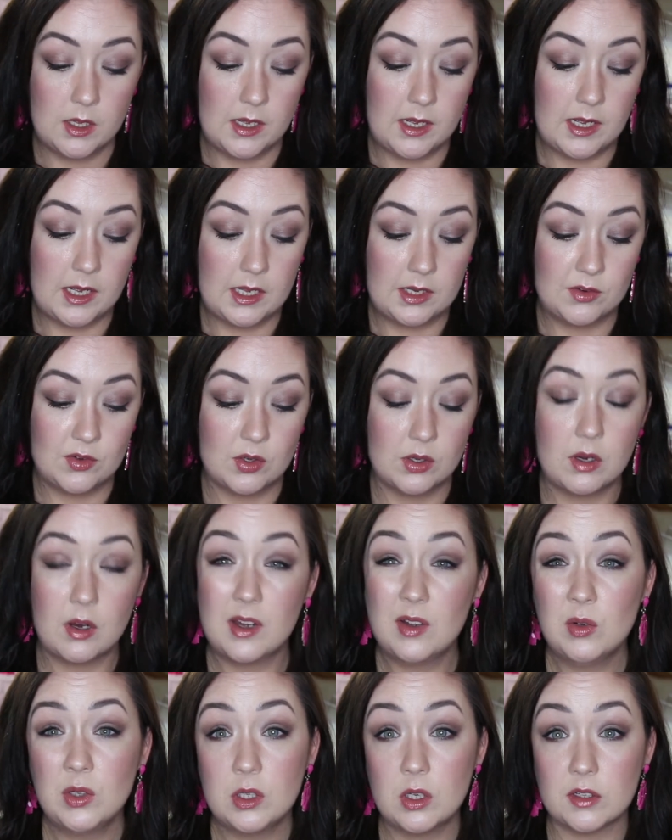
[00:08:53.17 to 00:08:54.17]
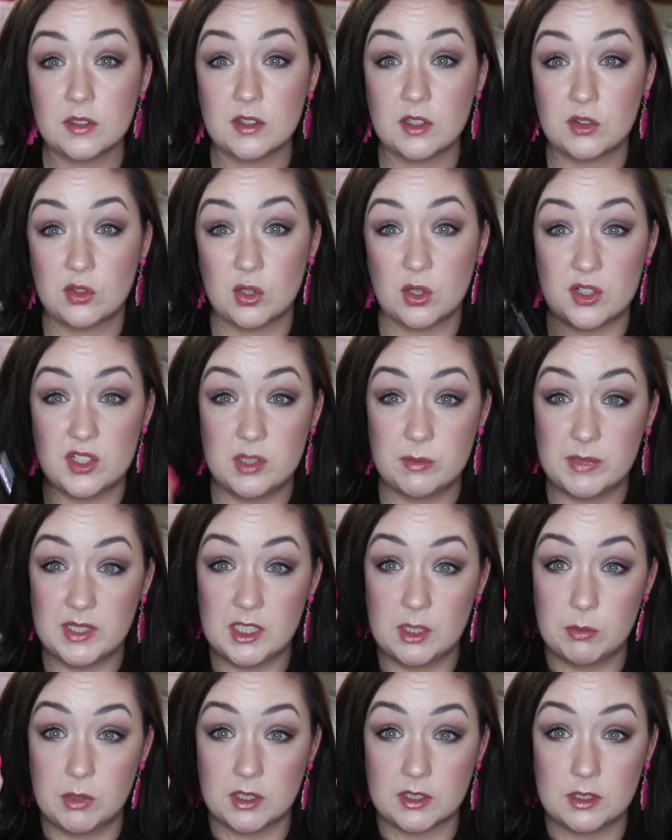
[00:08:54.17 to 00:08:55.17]
And I only got the
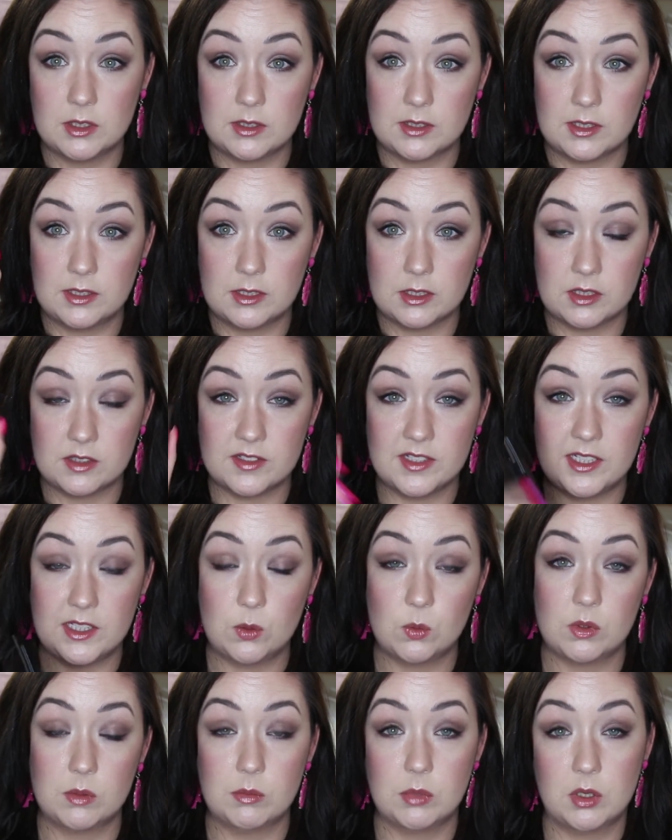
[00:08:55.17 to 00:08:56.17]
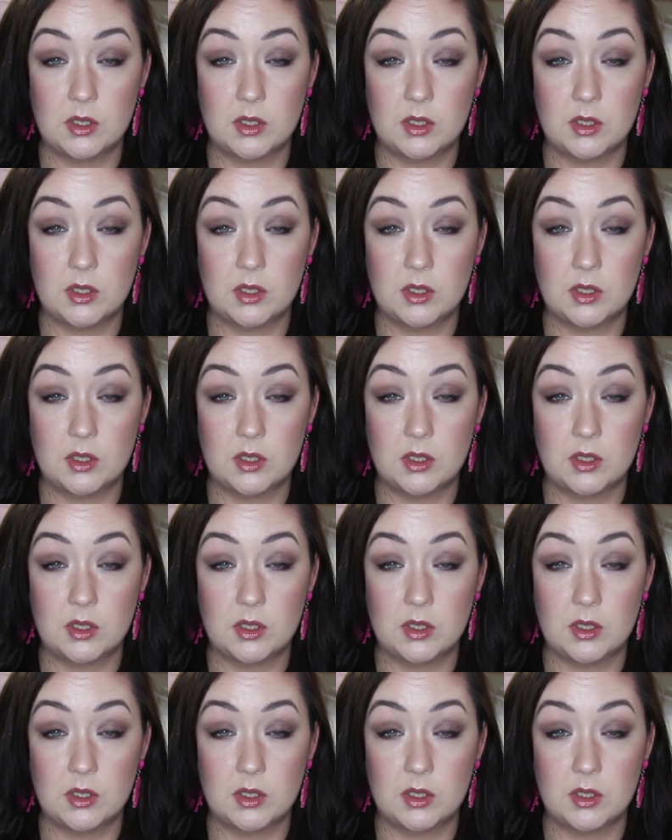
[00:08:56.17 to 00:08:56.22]
30ml bottle, the little teeny one,